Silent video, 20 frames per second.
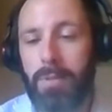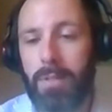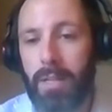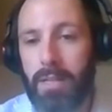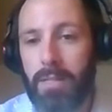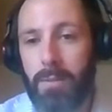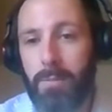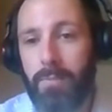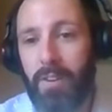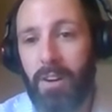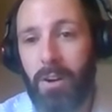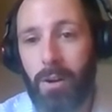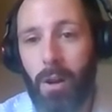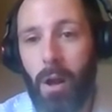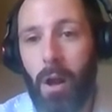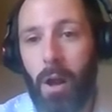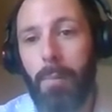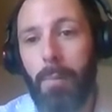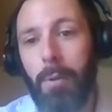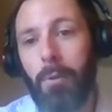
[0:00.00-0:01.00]
That's a very
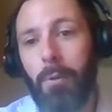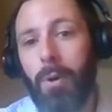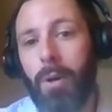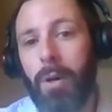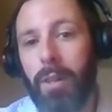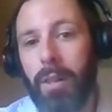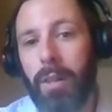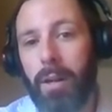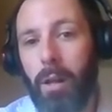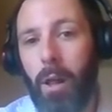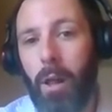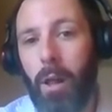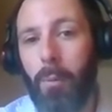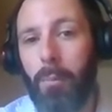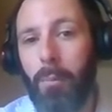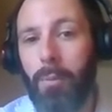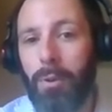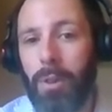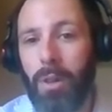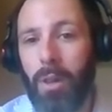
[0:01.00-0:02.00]
common one that'll
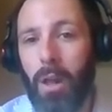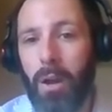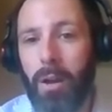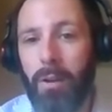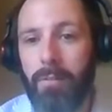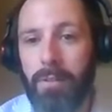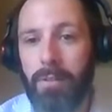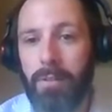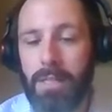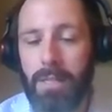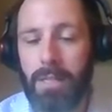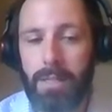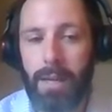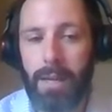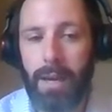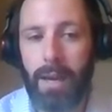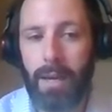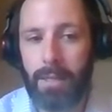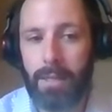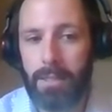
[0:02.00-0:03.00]
help with a lot of these
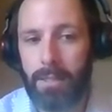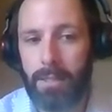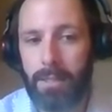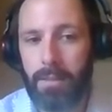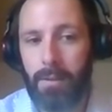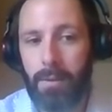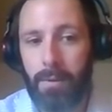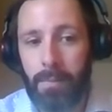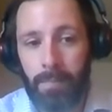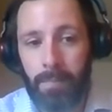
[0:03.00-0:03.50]
attacks.